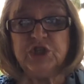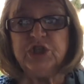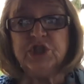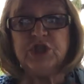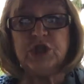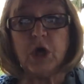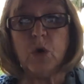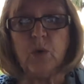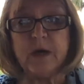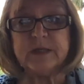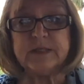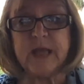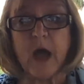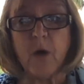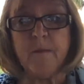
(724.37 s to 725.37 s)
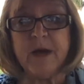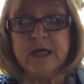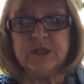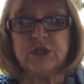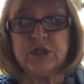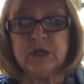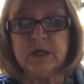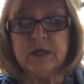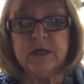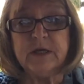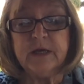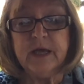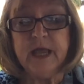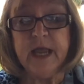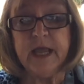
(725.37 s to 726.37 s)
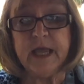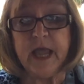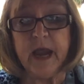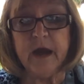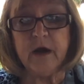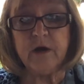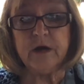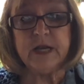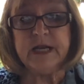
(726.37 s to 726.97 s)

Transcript: show us how much he cared.